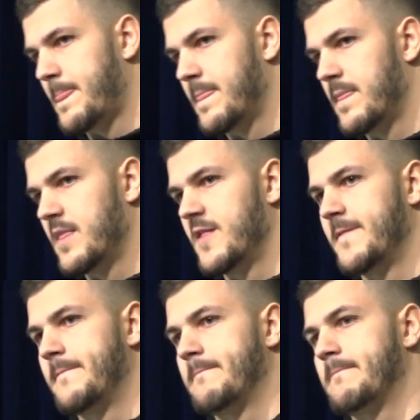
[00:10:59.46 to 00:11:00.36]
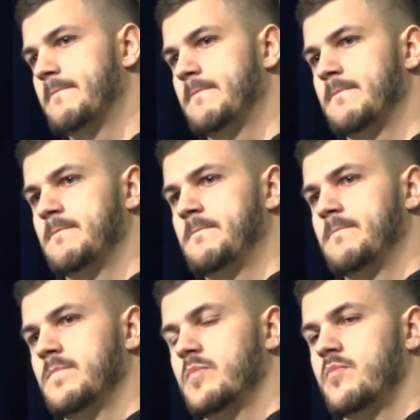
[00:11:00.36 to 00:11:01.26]

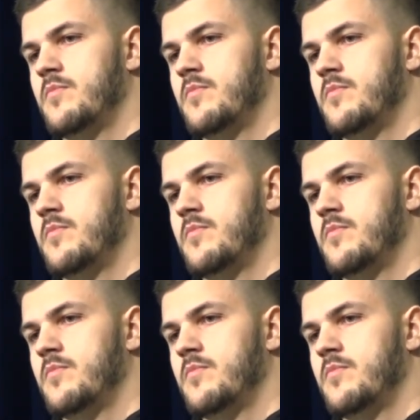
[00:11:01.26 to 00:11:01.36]
(silence)